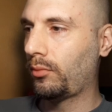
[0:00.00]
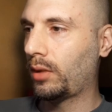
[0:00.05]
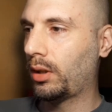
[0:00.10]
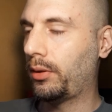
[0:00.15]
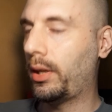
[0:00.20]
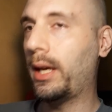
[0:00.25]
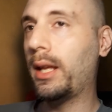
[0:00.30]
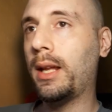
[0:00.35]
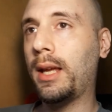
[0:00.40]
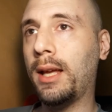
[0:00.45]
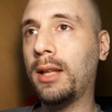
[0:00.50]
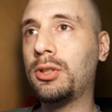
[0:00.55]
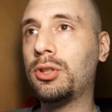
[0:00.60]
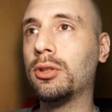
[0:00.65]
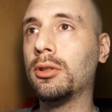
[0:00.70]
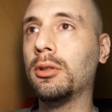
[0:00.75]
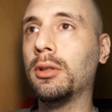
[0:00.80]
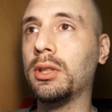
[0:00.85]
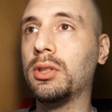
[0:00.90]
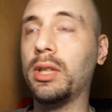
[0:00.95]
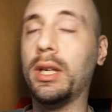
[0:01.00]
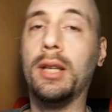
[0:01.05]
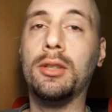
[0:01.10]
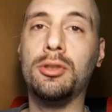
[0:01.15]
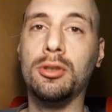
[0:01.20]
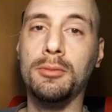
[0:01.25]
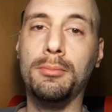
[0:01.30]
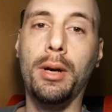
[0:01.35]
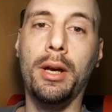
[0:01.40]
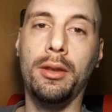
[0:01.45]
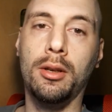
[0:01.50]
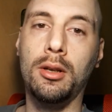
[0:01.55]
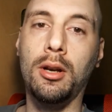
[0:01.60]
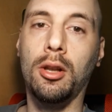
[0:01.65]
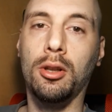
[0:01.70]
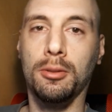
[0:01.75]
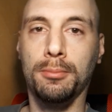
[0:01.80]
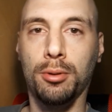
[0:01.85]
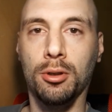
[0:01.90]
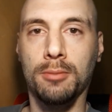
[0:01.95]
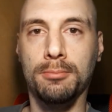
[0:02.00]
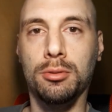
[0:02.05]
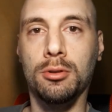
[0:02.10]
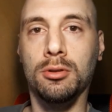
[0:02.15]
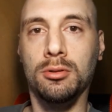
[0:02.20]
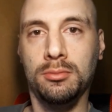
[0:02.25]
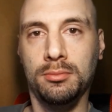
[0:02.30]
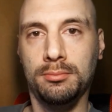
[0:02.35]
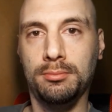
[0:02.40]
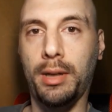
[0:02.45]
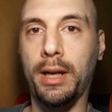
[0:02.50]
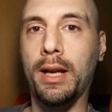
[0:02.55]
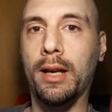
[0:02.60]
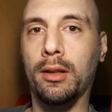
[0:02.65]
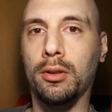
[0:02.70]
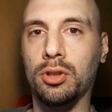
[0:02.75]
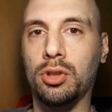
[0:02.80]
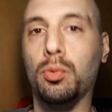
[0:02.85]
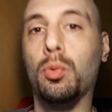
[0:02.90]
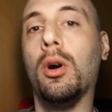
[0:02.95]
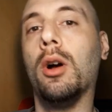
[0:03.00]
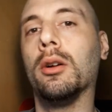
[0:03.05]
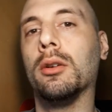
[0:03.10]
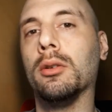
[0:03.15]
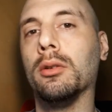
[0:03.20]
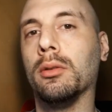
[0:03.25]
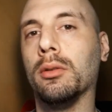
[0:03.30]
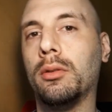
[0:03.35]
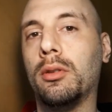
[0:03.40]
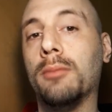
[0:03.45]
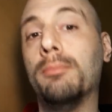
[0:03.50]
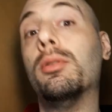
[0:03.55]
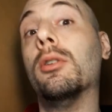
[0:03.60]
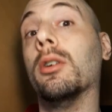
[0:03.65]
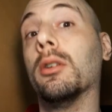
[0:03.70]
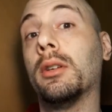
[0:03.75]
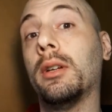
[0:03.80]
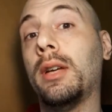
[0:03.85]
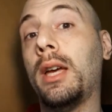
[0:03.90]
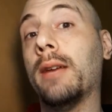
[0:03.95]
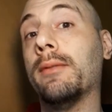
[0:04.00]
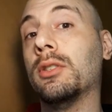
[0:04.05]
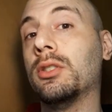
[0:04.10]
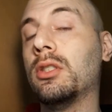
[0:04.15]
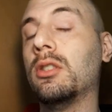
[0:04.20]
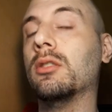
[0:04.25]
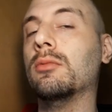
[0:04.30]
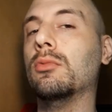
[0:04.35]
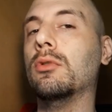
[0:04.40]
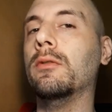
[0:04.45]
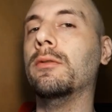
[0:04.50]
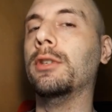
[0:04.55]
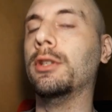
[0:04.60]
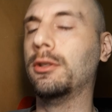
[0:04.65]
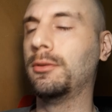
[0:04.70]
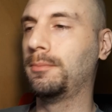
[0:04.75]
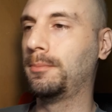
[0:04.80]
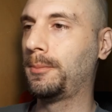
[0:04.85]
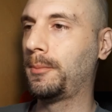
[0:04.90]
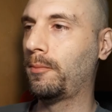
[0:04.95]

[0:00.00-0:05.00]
that answer is answered by The Color Purple by Alice Walker. The book, haven't seen the movie.